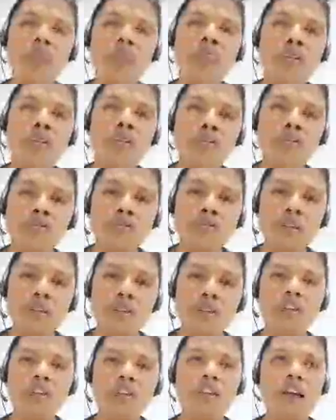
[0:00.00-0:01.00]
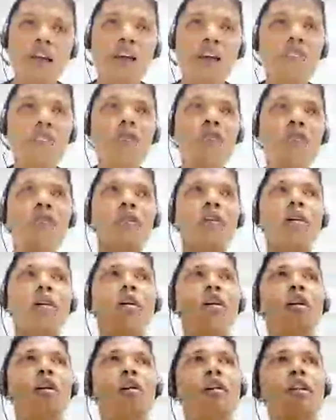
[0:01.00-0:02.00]
rupees. And
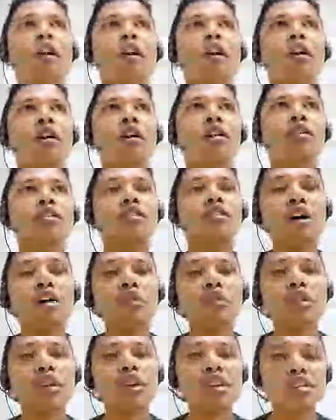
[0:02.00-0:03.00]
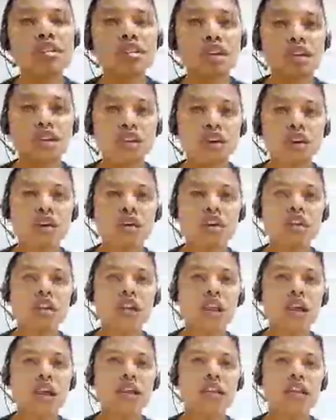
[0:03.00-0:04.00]
for the South Asian country
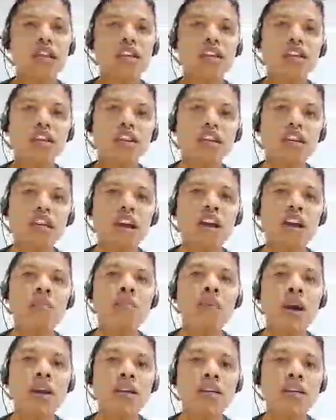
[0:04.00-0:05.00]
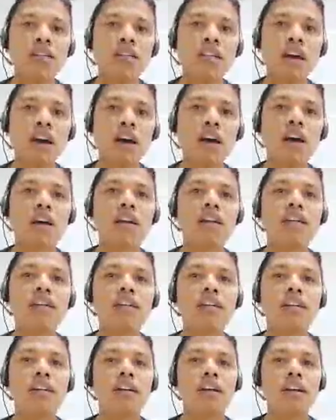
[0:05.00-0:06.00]
like India,
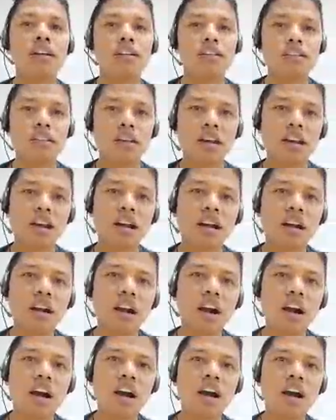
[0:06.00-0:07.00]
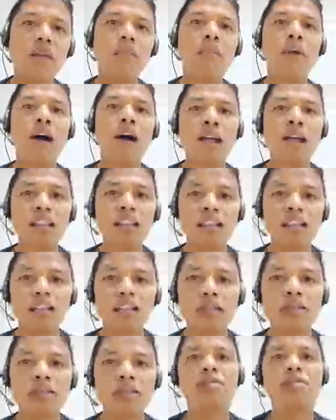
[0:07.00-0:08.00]
Pakistan, Sri Lanka,
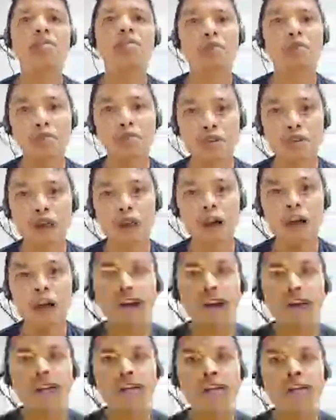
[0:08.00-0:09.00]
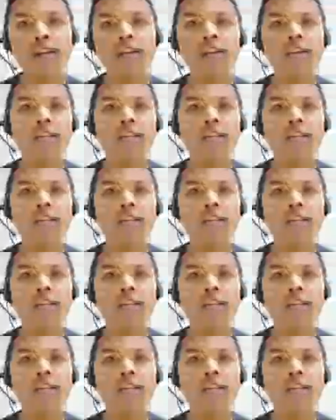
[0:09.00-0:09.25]
Maldives, Bhutan,